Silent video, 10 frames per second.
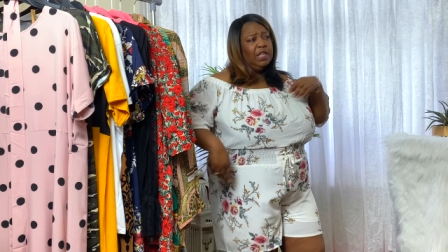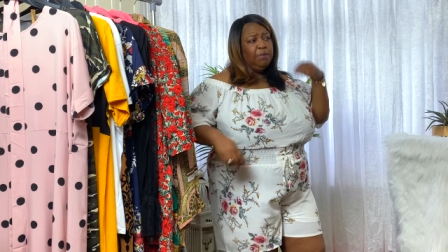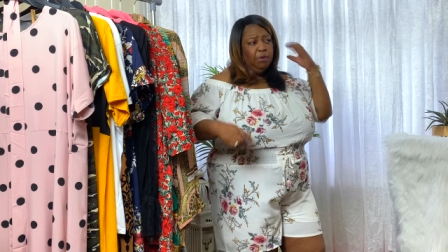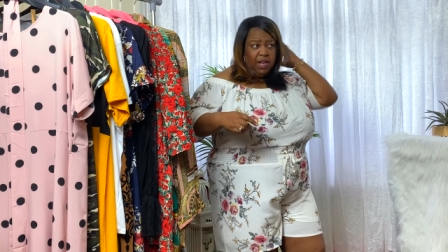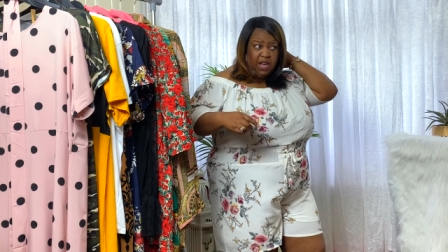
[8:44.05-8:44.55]
Let's
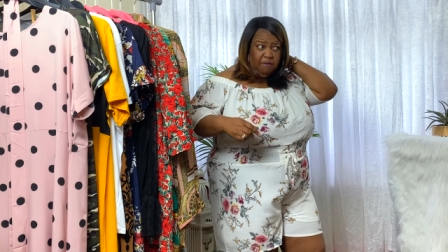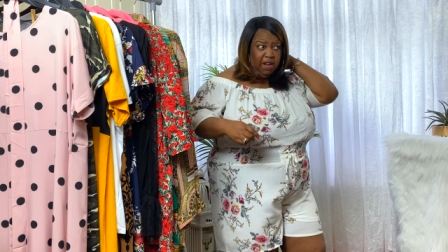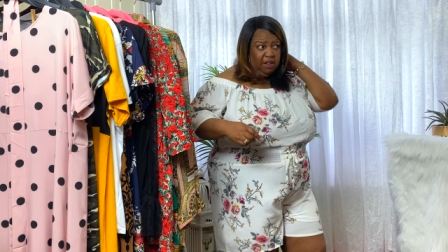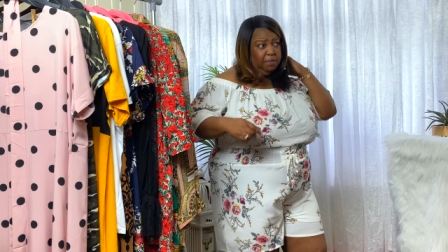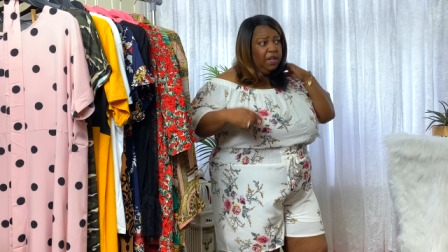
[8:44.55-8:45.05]
pull the hair
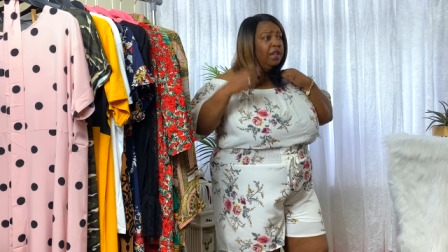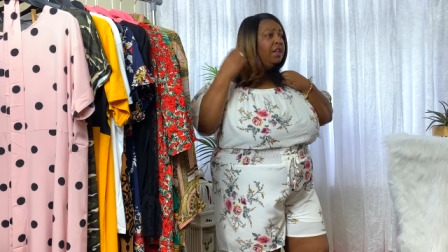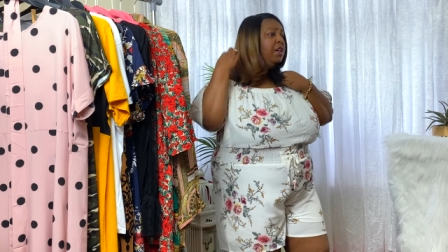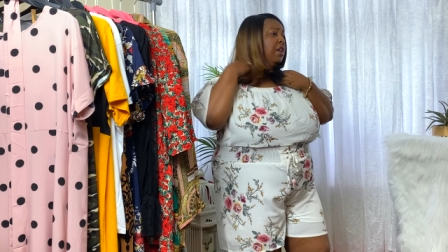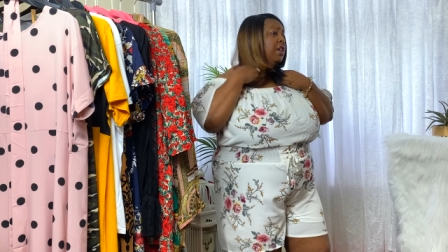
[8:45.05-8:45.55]
around a bit
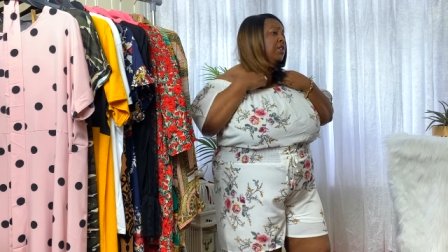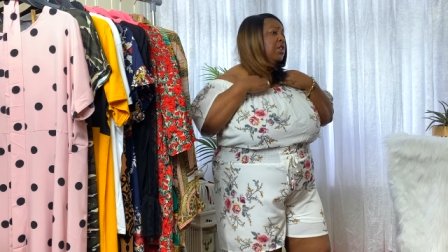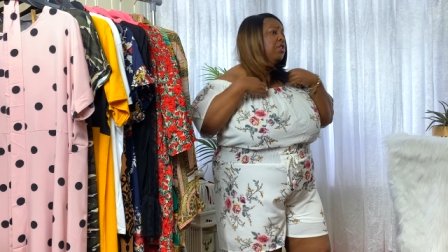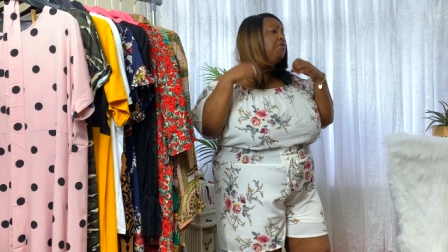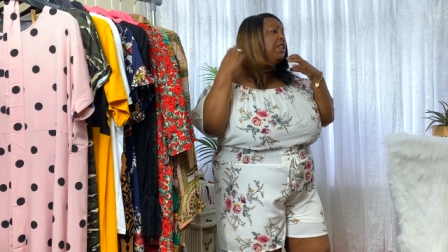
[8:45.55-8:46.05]
so
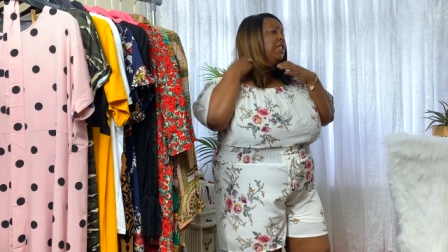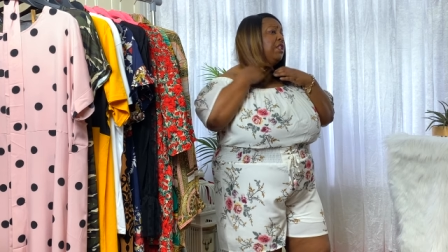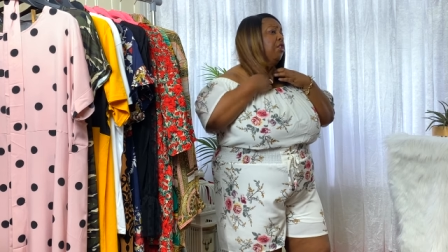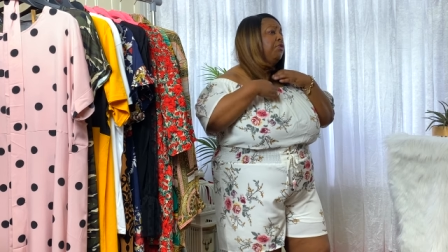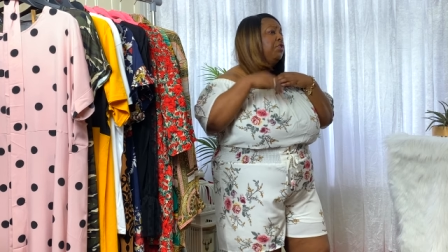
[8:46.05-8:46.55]
you can really see
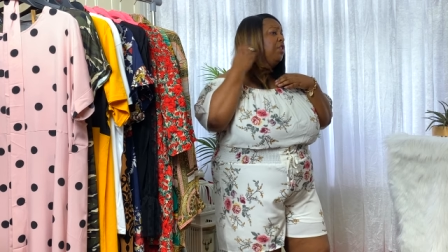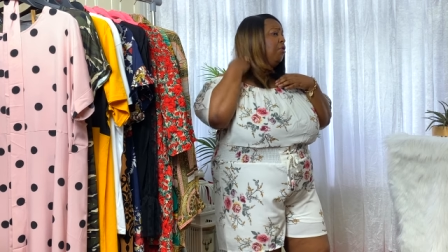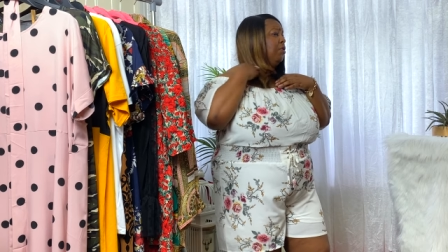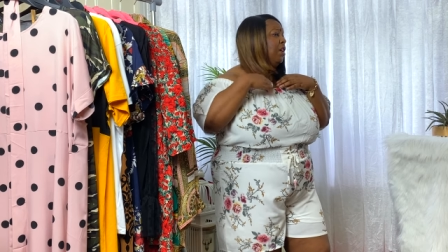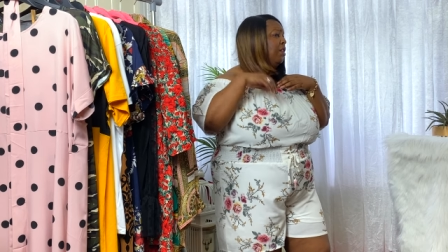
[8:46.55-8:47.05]
it off the
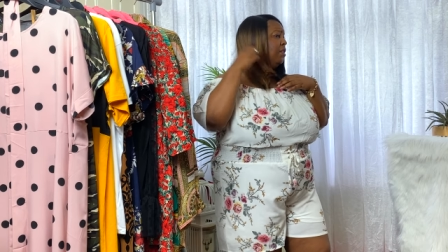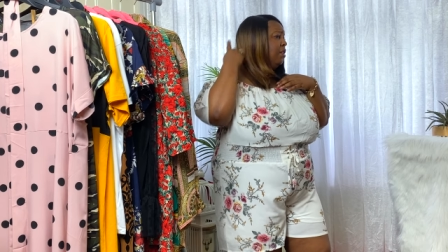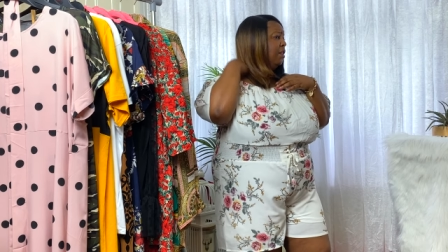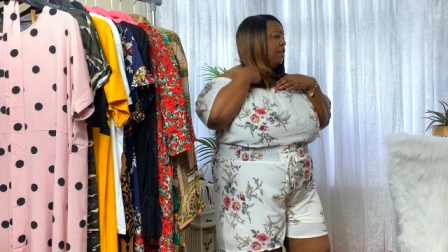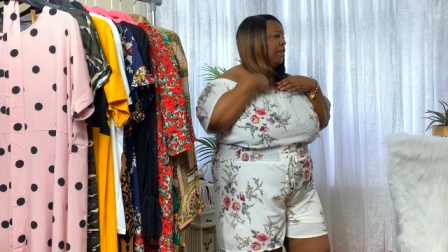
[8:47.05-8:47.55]
shoulder.
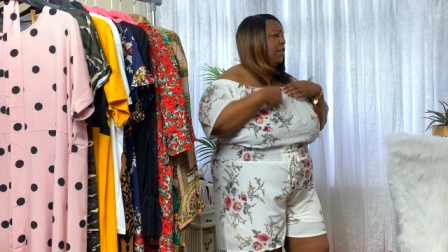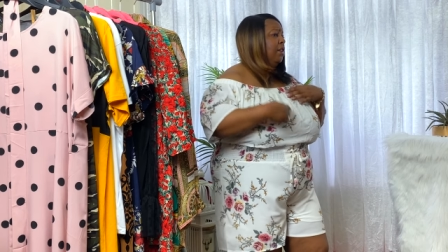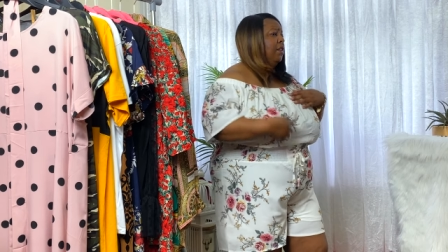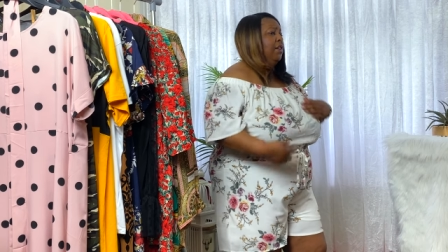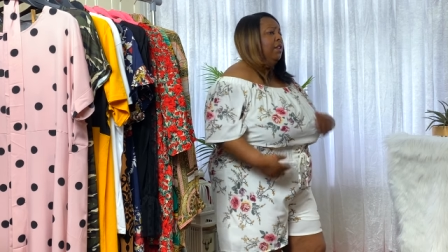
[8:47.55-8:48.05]

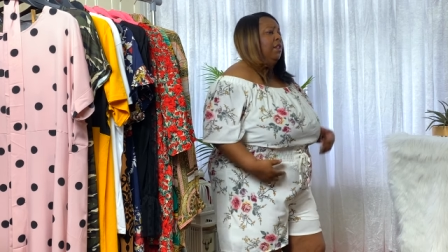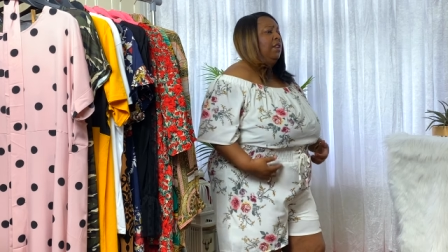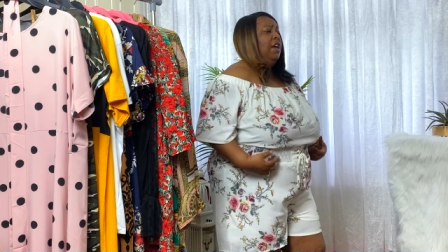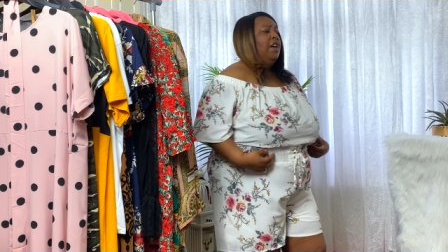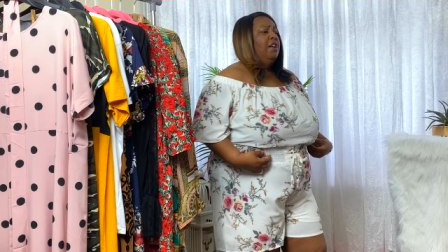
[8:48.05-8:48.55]

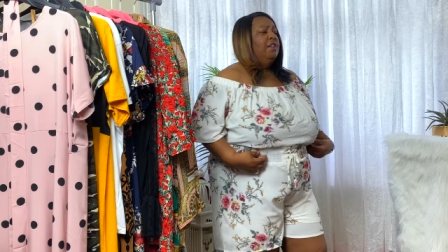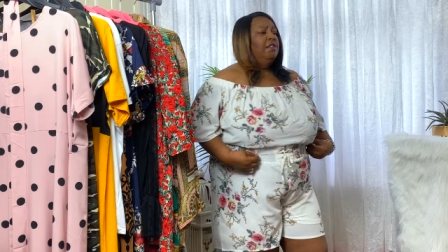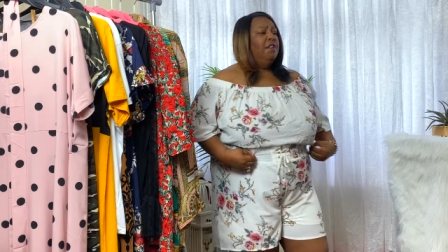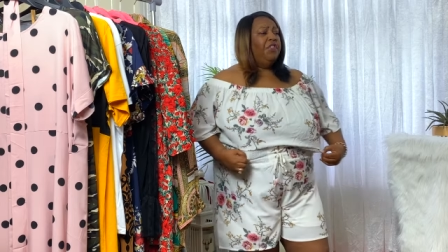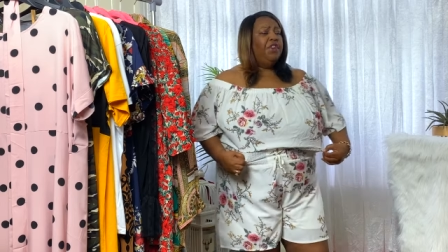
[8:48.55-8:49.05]
Yeah,
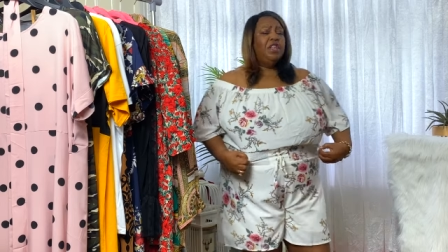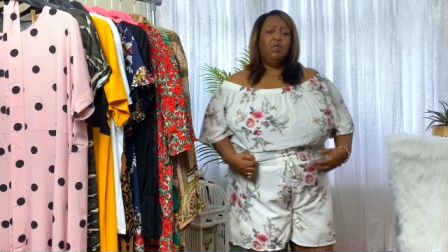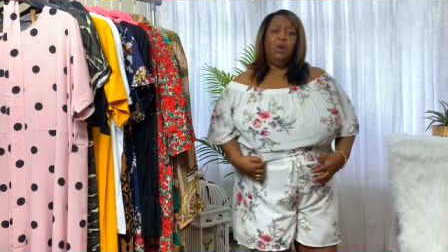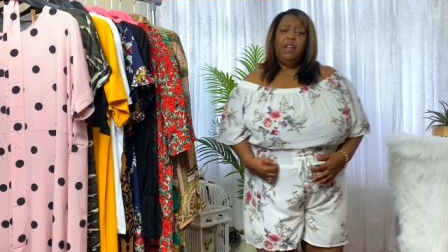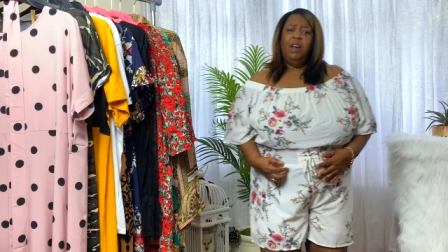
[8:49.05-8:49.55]
I think it's quite